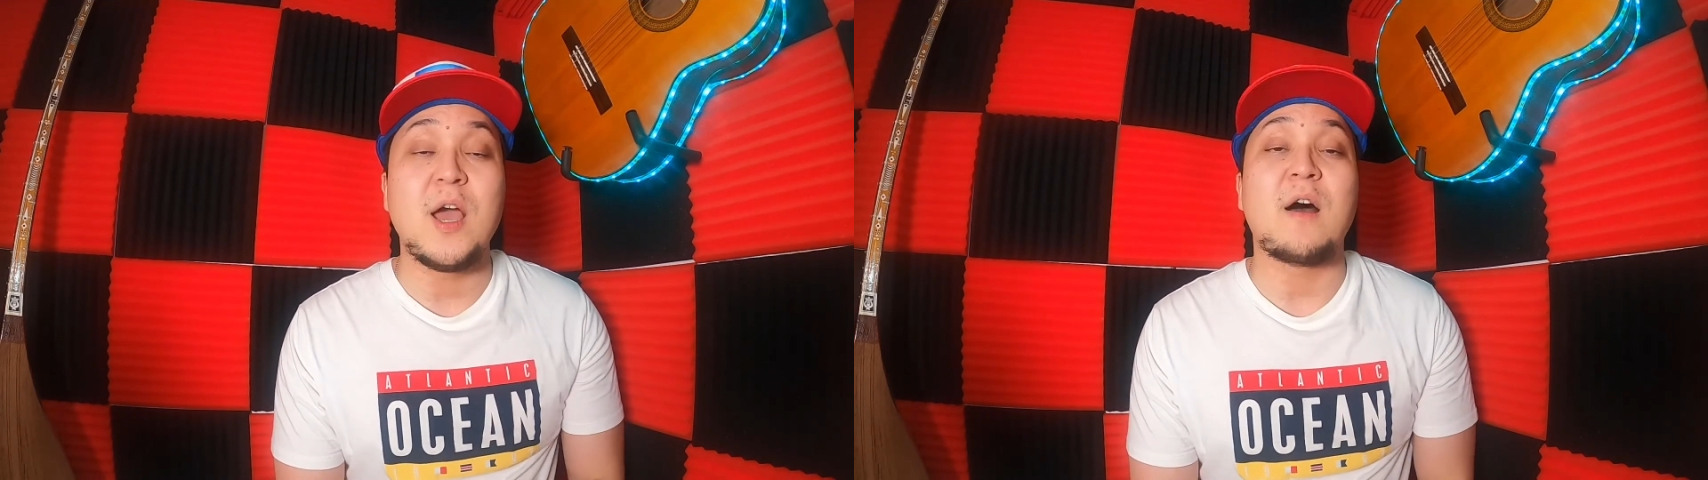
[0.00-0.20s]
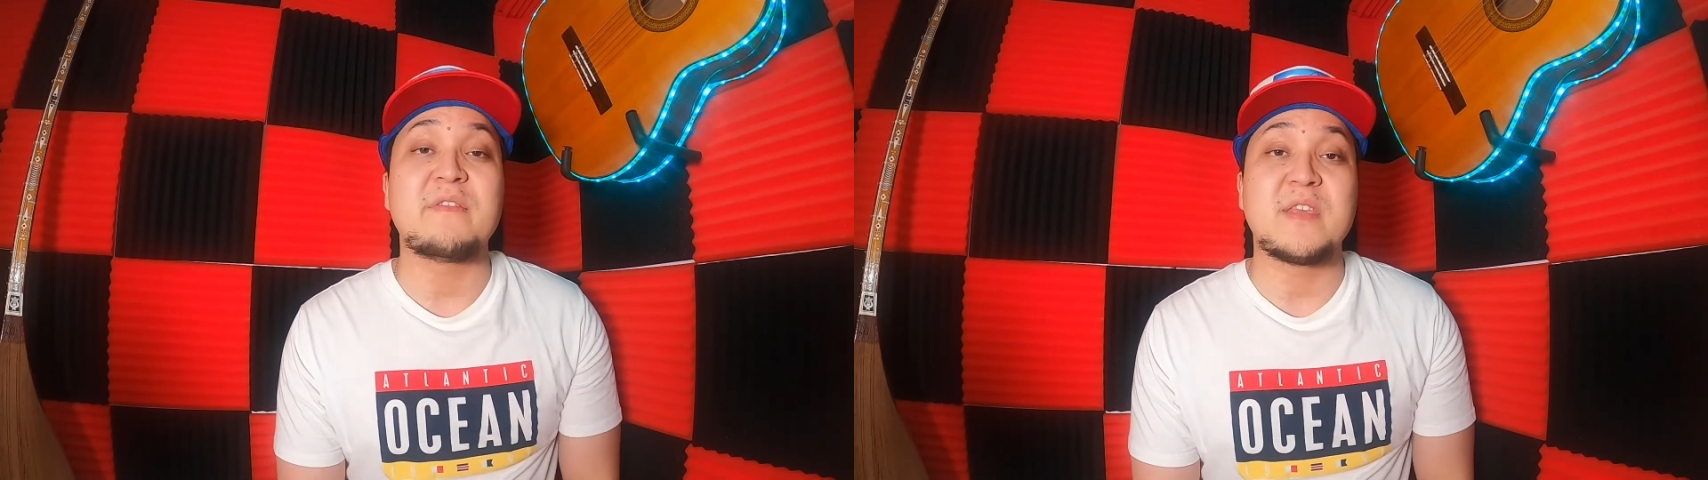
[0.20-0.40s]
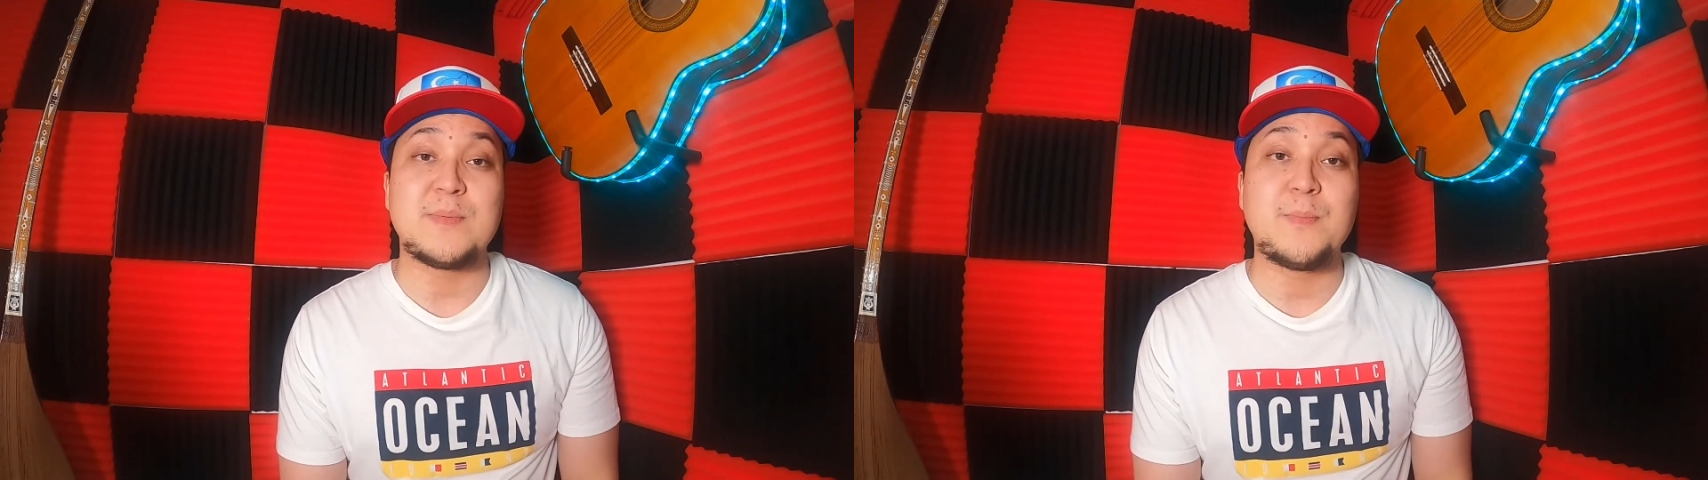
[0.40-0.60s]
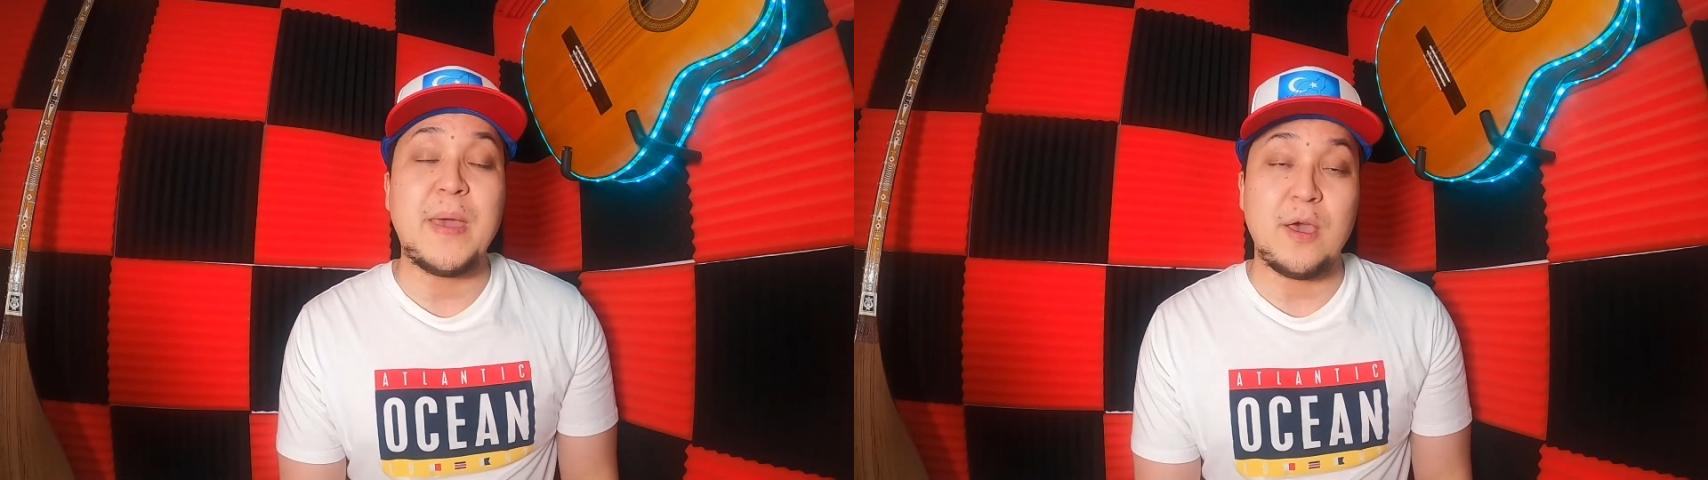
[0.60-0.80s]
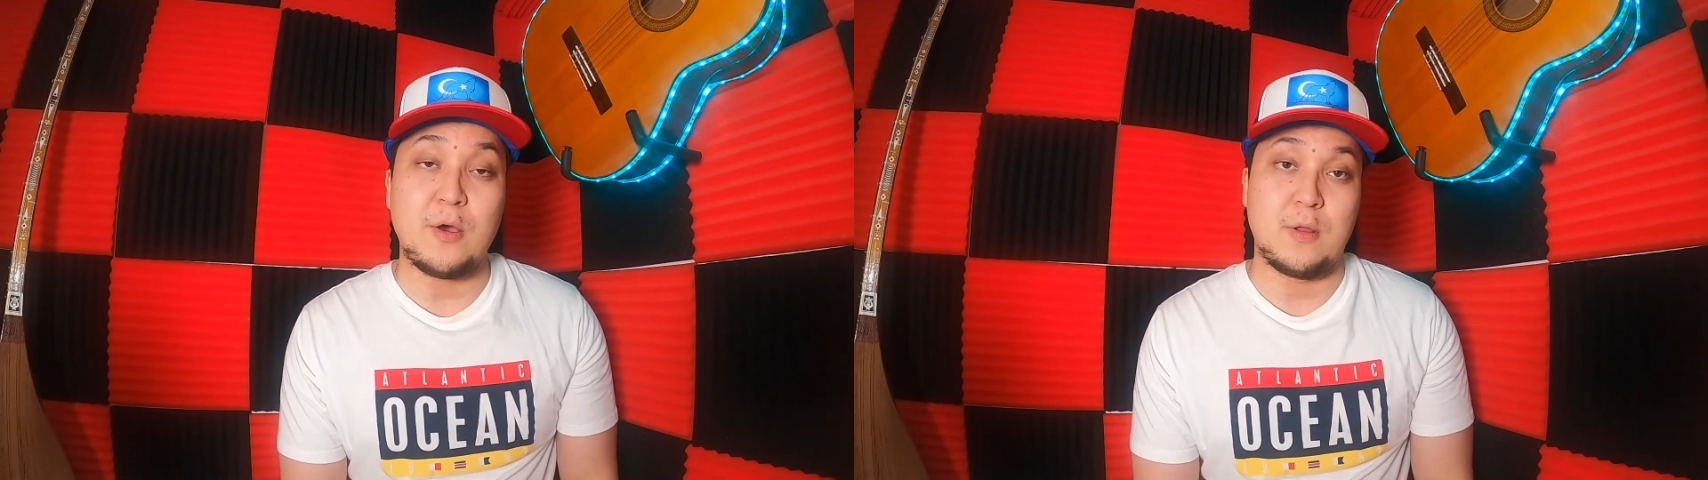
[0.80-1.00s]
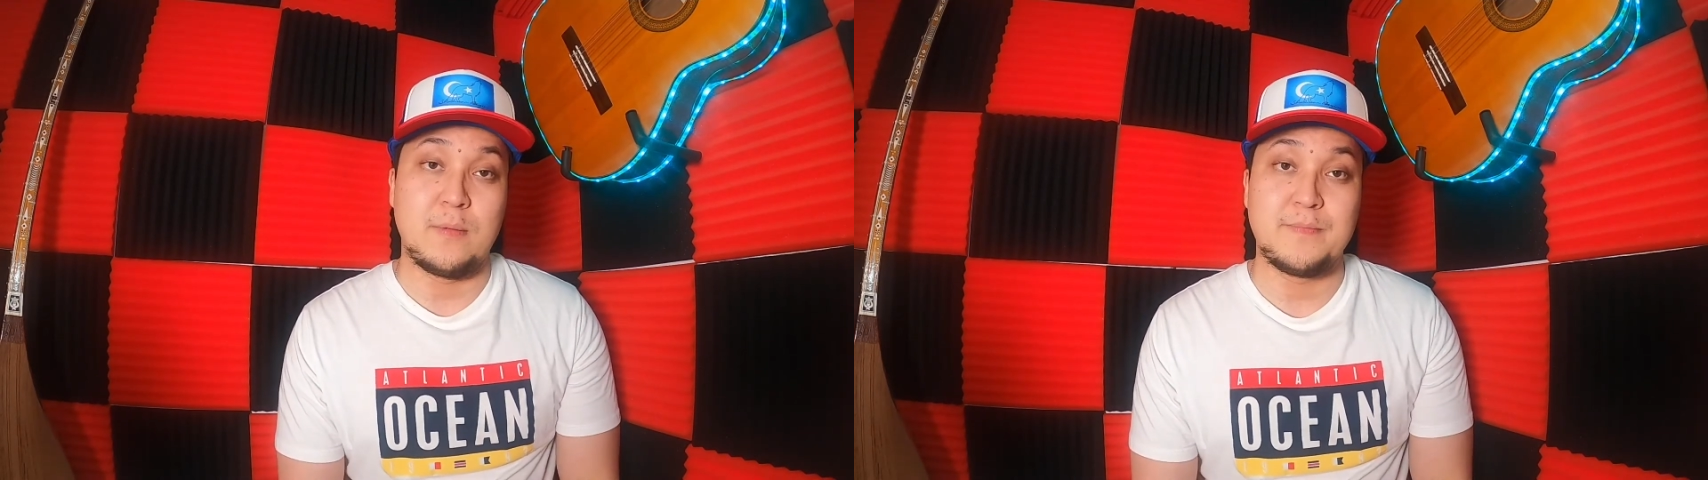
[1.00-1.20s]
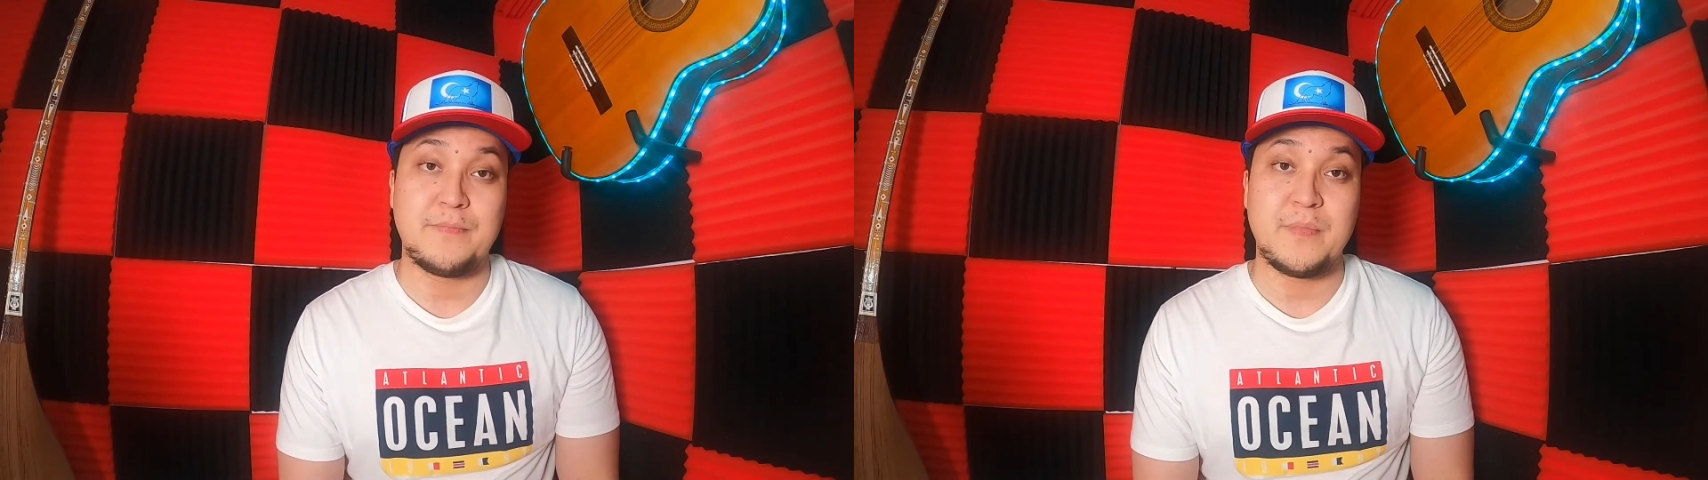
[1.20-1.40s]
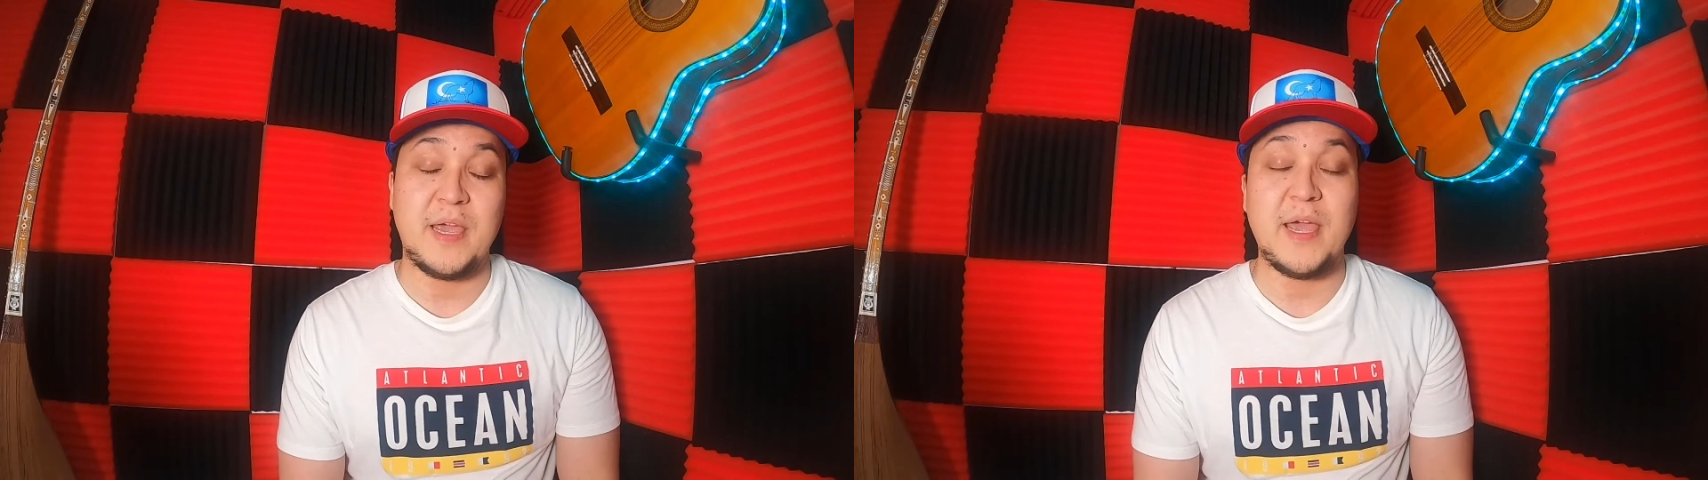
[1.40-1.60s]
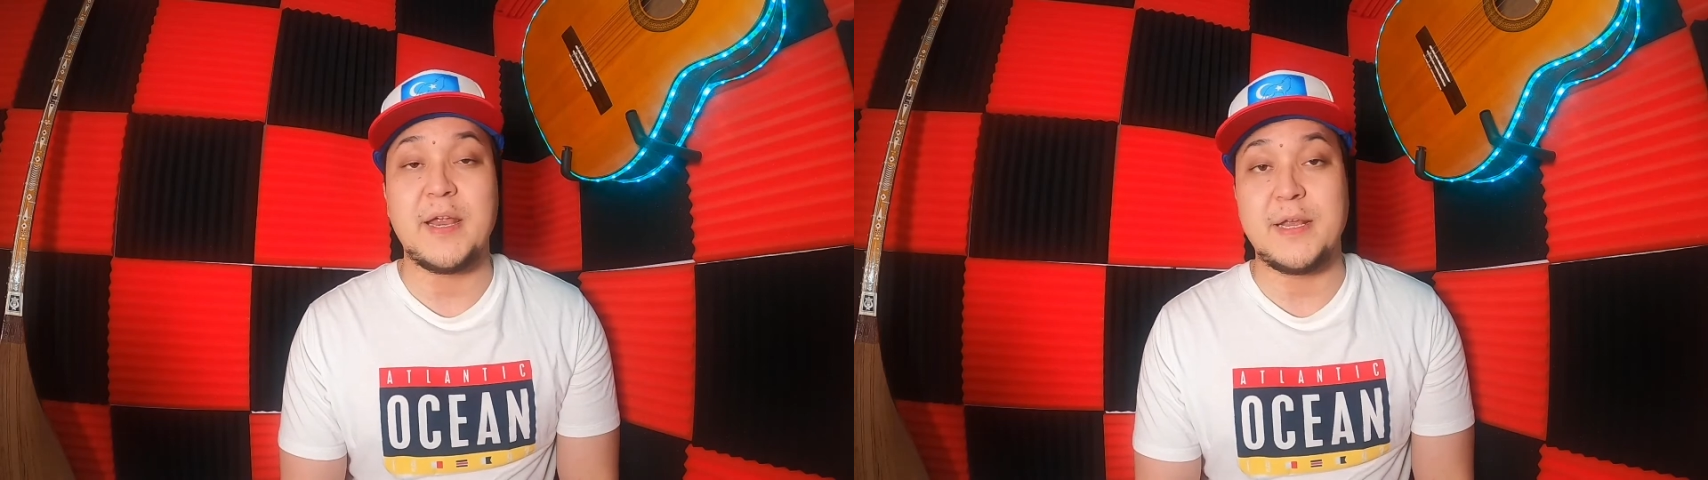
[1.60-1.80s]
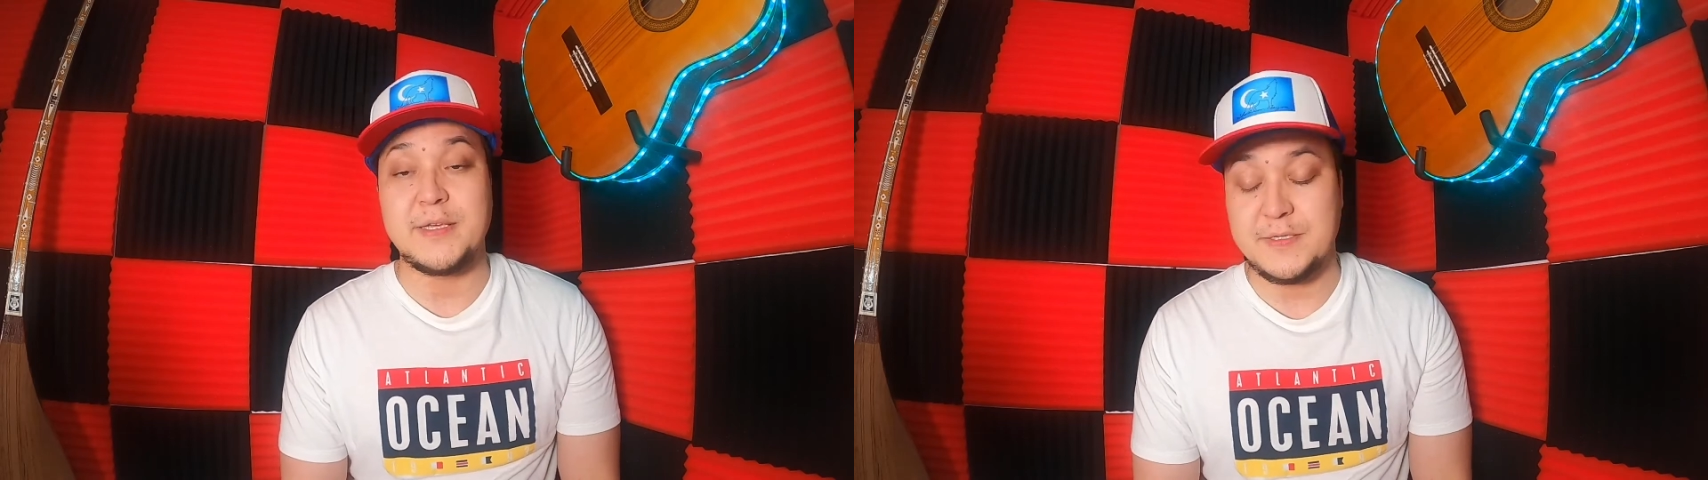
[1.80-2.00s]
of this bill. Here
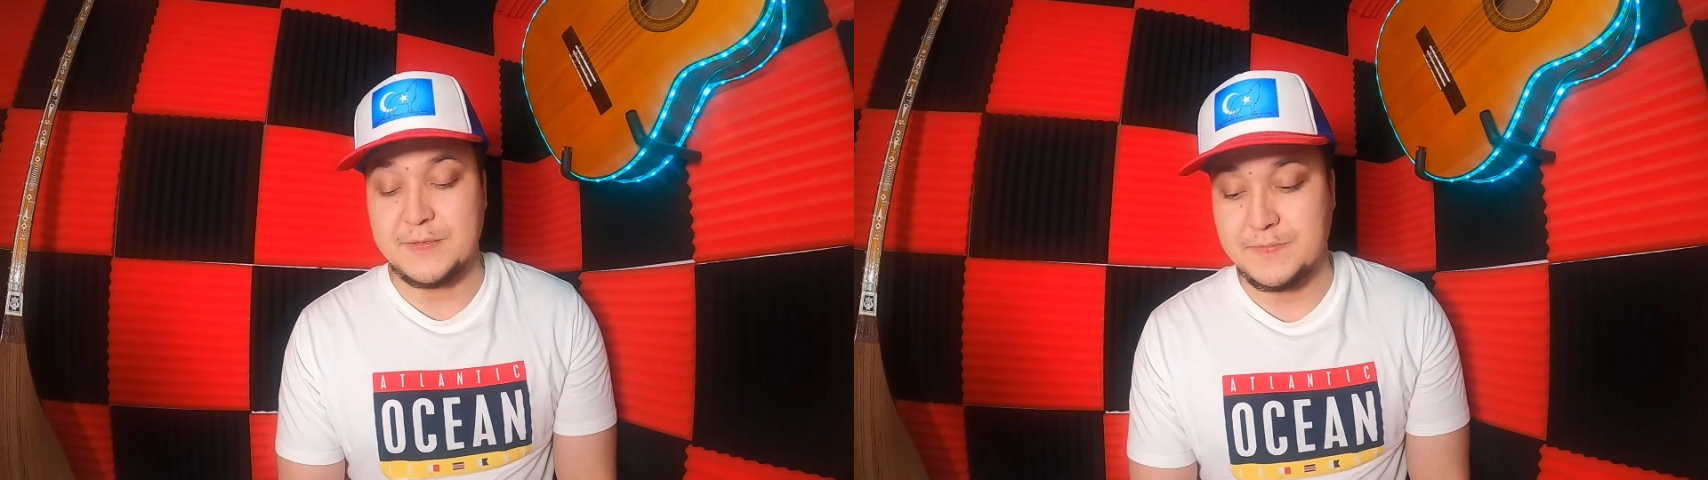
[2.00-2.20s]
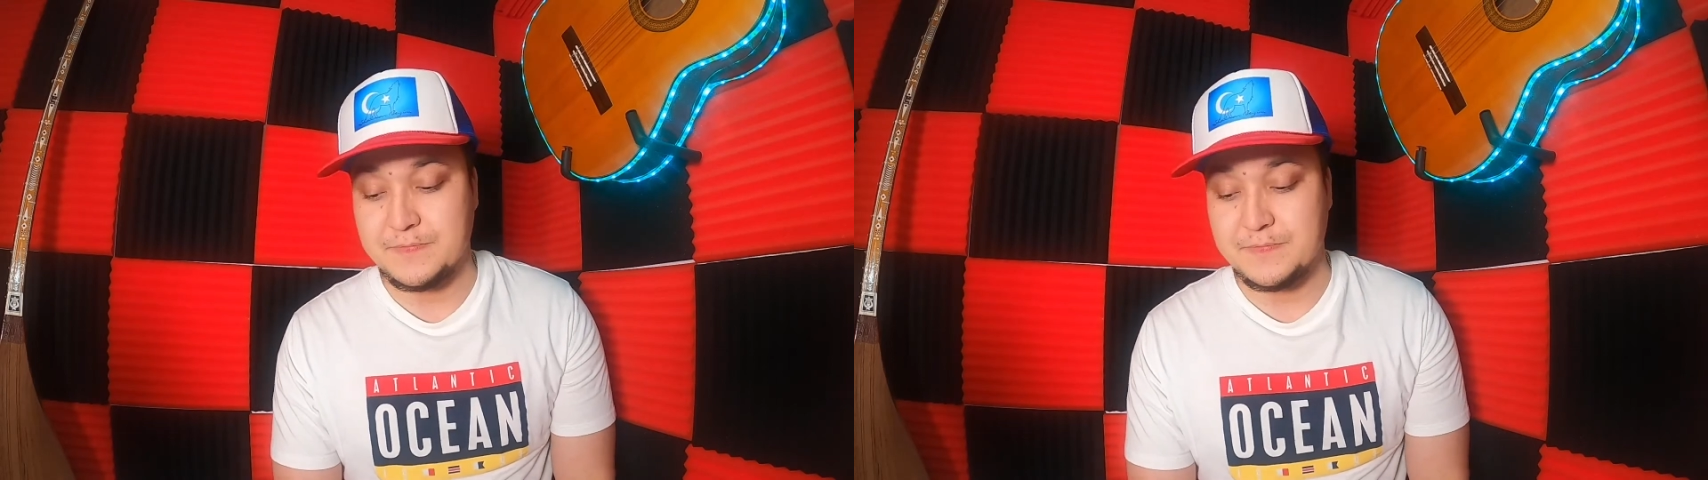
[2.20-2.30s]
it is.